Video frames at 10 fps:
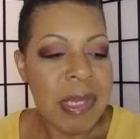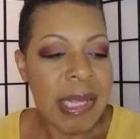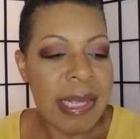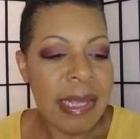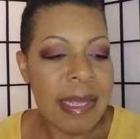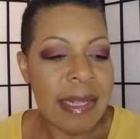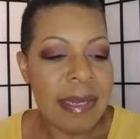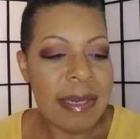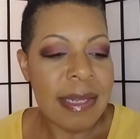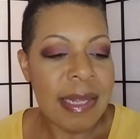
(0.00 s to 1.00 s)

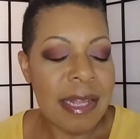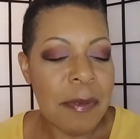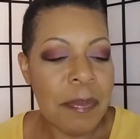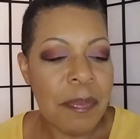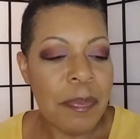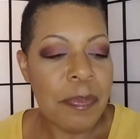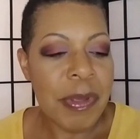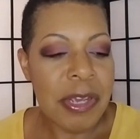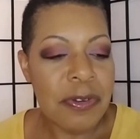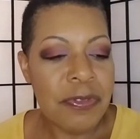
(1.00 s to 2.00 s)
And
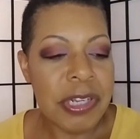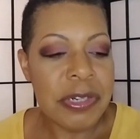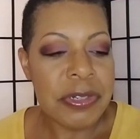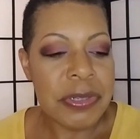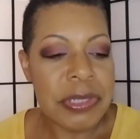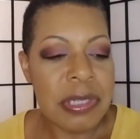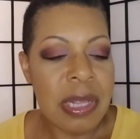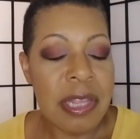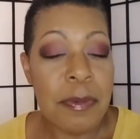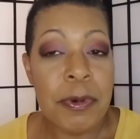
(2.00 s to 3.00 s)
beta readers,
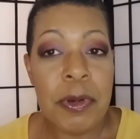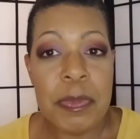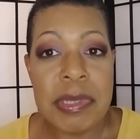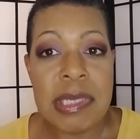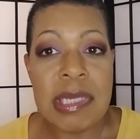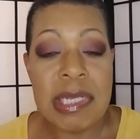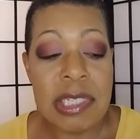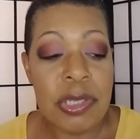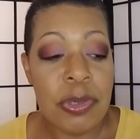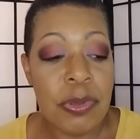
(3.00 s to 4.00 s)
their purpose is
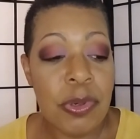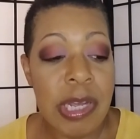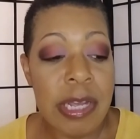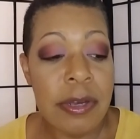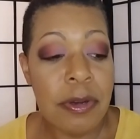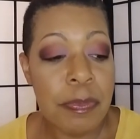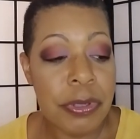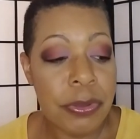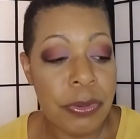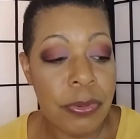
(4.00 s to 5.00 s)
to help
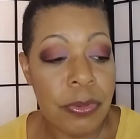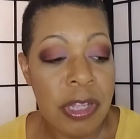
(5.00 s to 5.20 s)
you